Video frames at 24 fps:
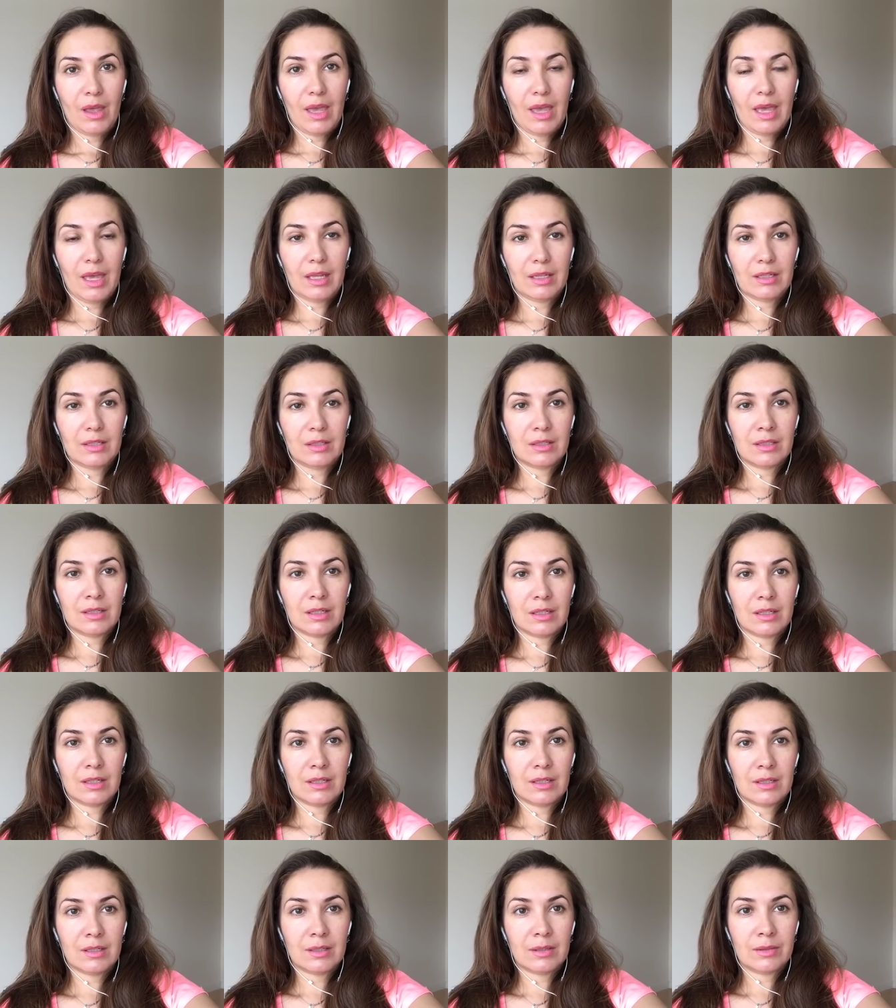And
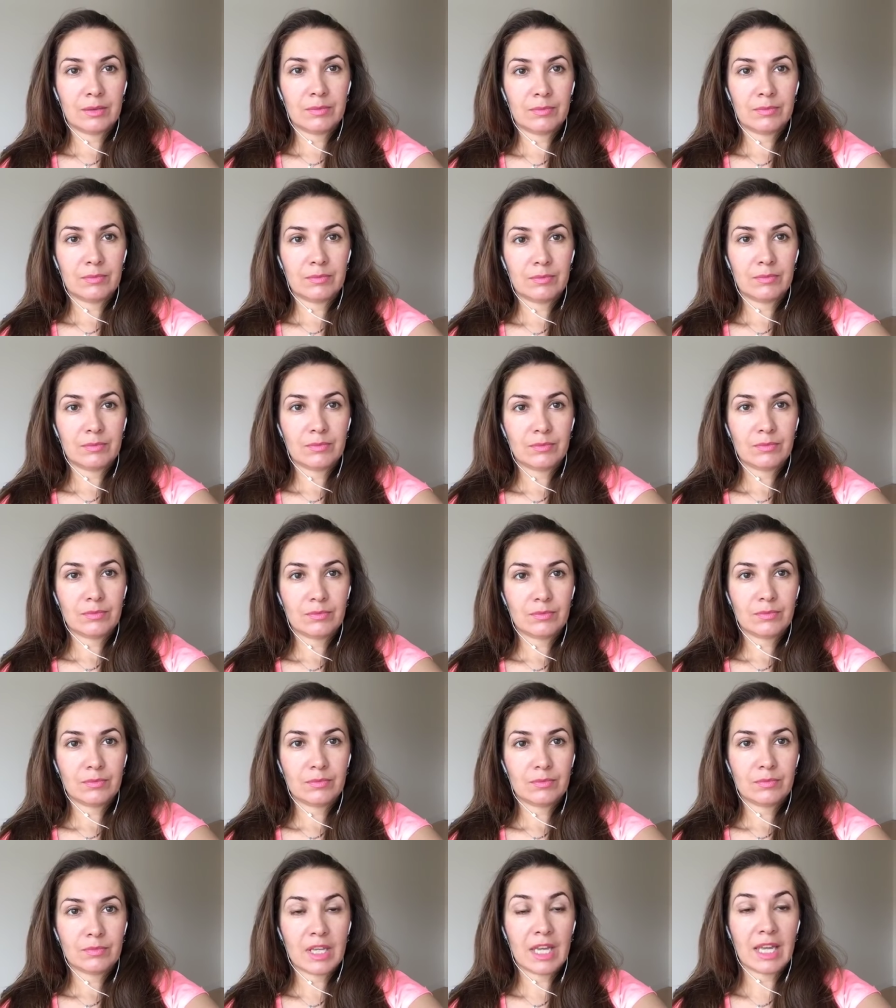
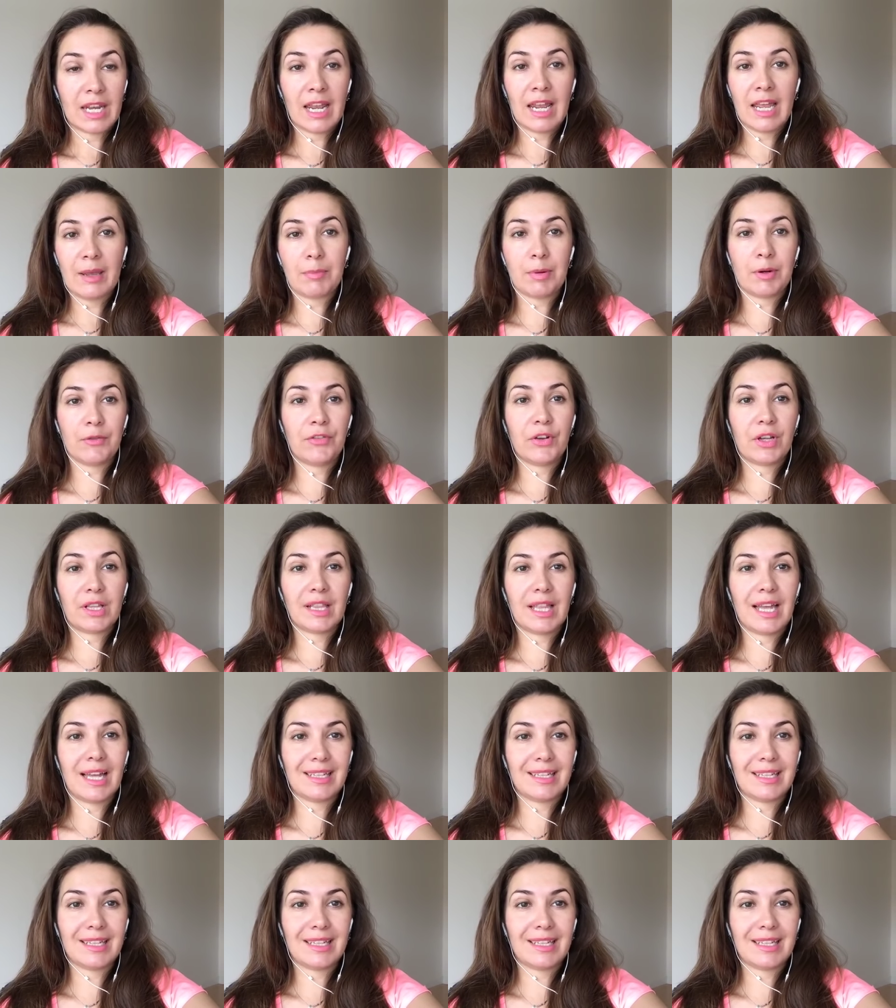I perfectly